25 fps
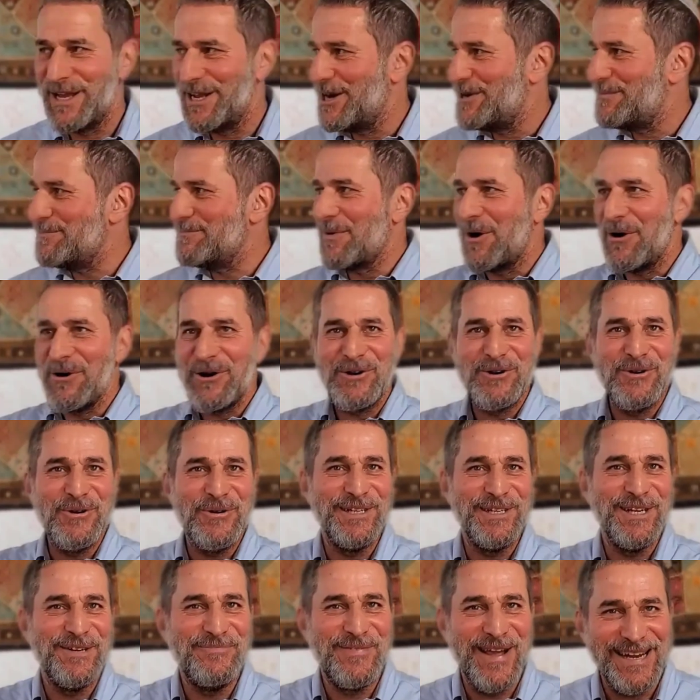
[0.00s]
help Baruch
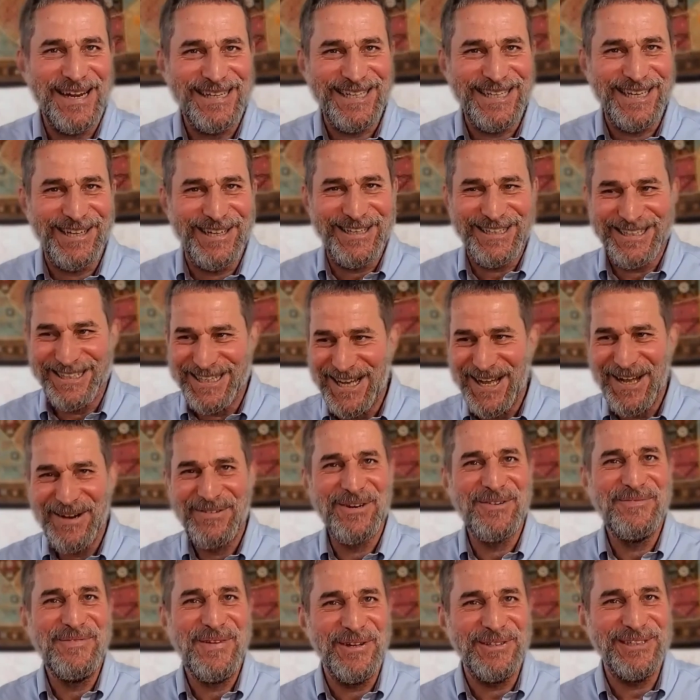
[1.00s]
Gordon and Beit El,
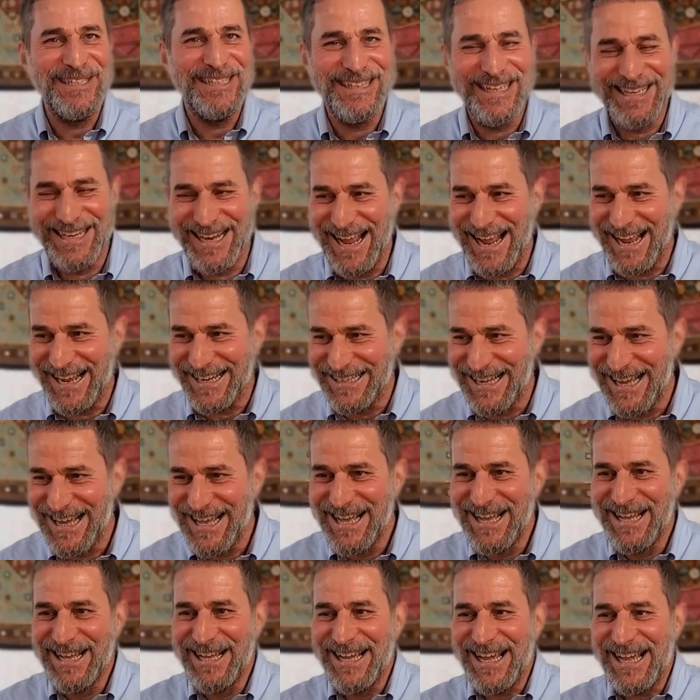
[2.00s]
we're building the land.
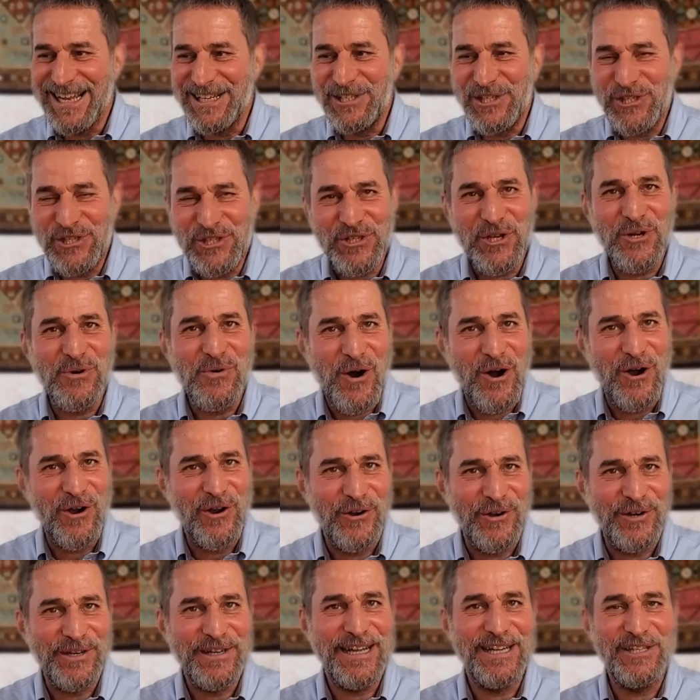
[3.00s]
It's so
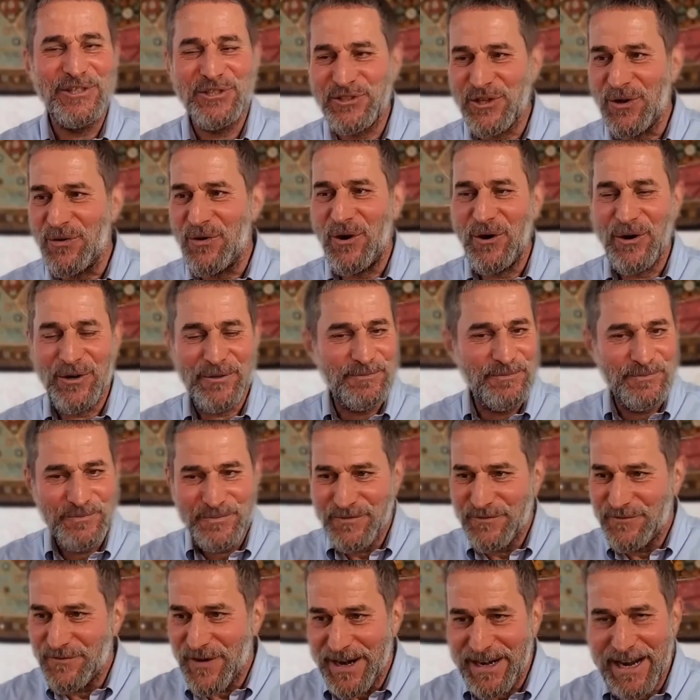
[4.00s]
hard.
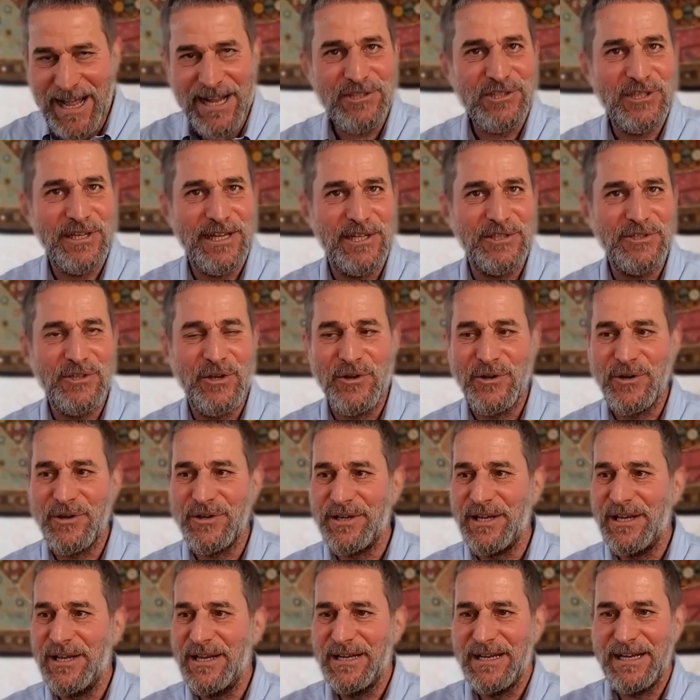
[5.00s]
Financially, it's
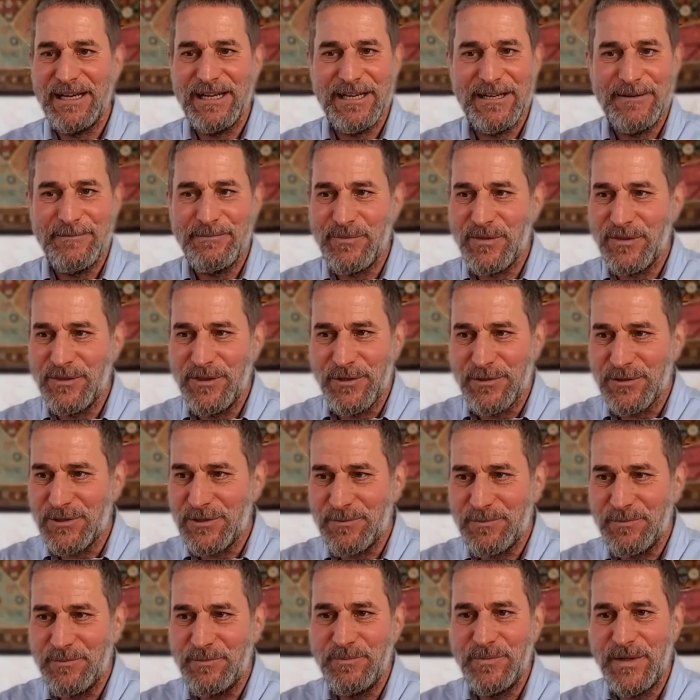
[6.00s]
hard.
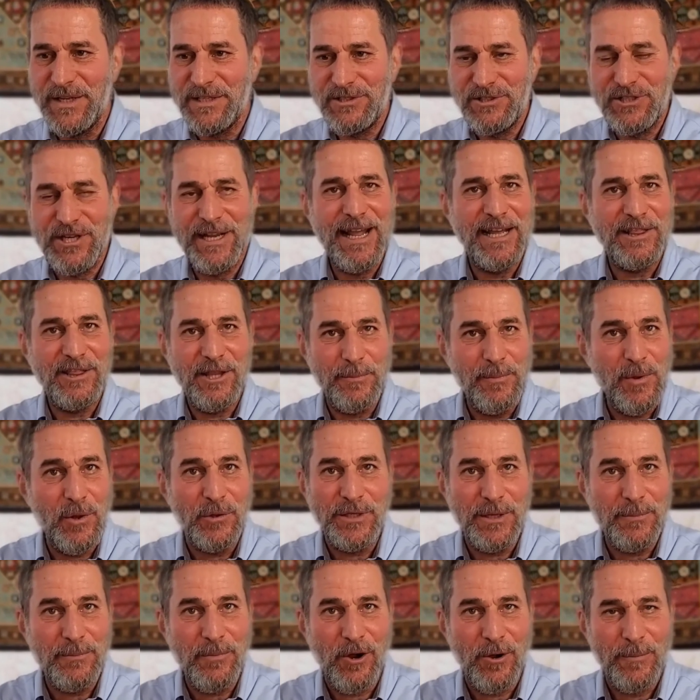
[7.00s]
To get the
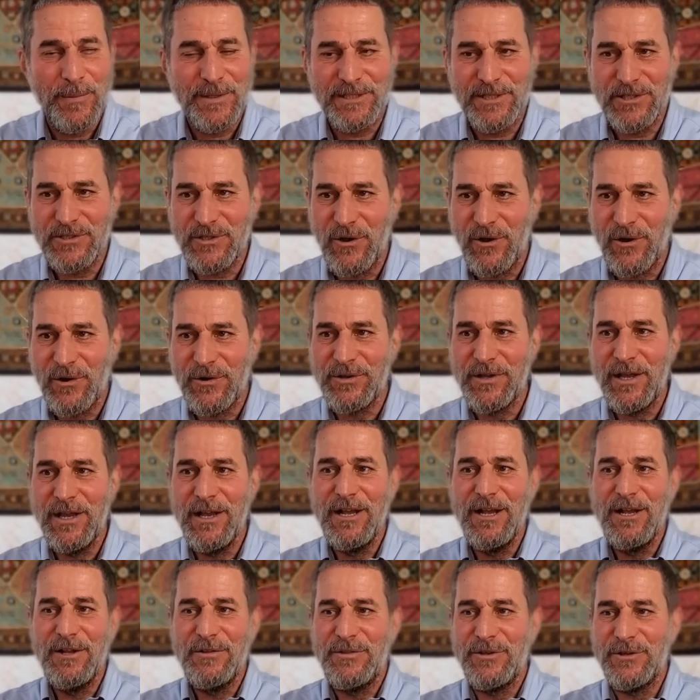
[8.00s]
building permits is hard.
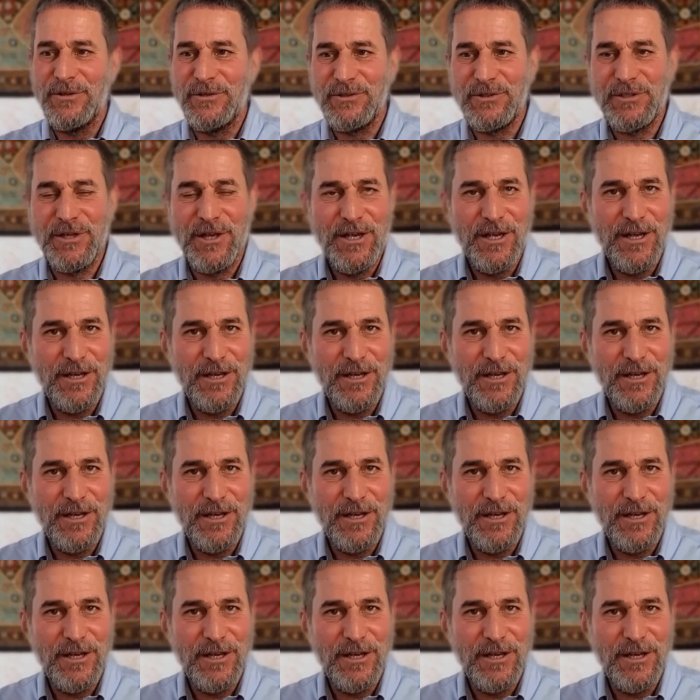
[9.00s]
There's